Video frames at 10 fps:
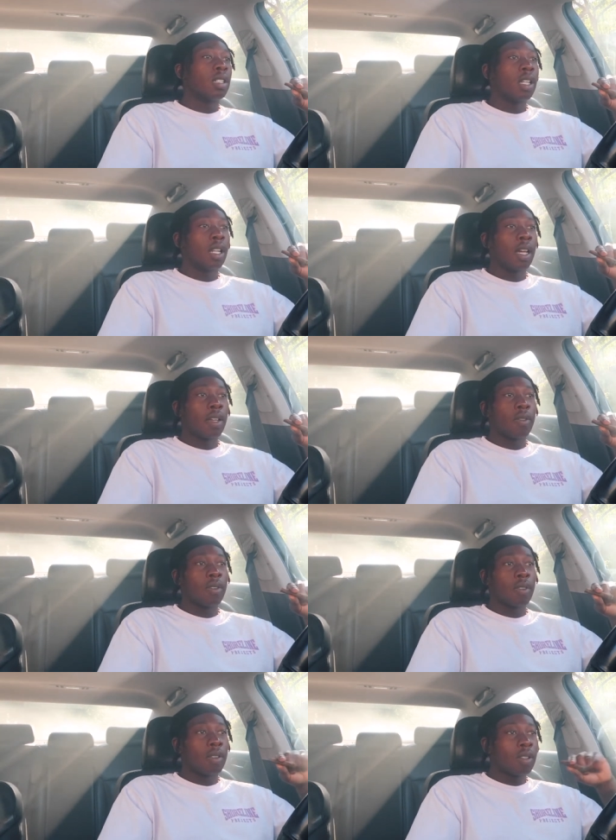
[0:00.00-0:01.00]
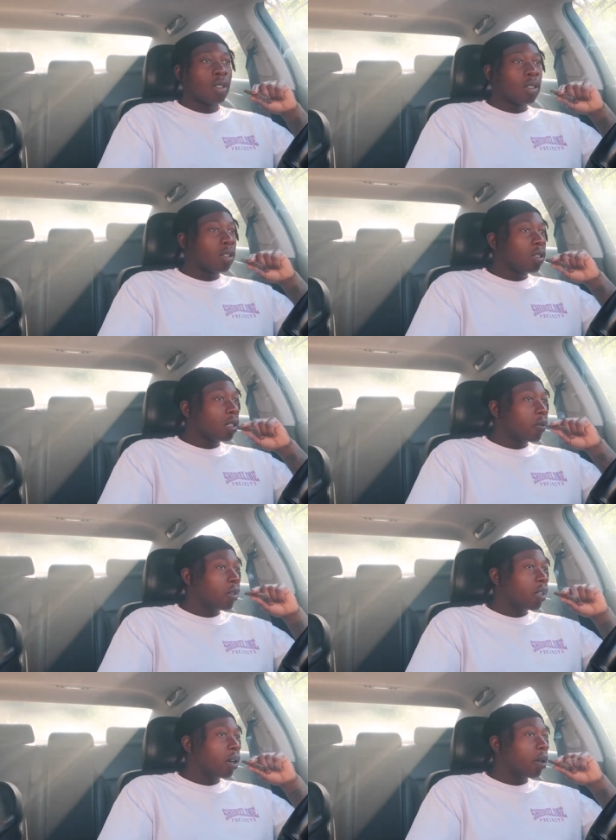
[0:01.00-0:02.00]
in life,
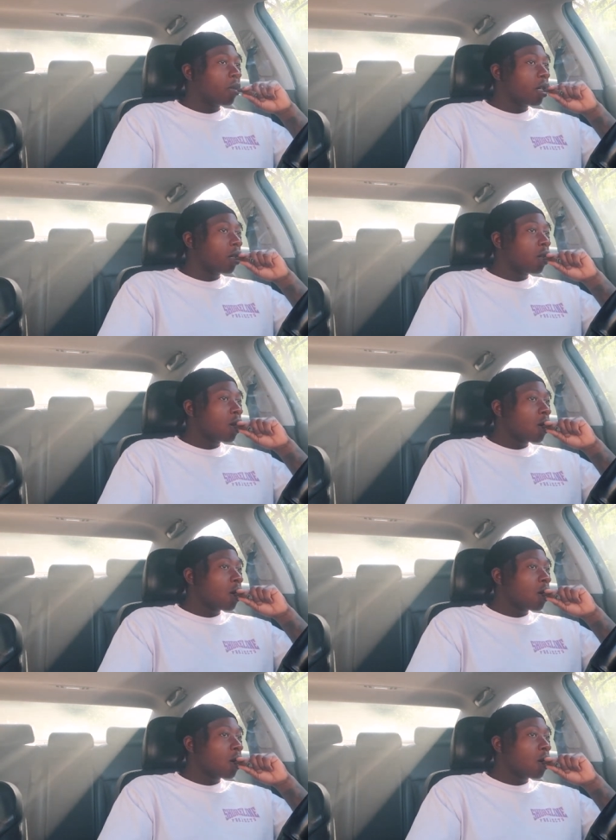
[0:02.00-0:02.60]
if you know what I mean.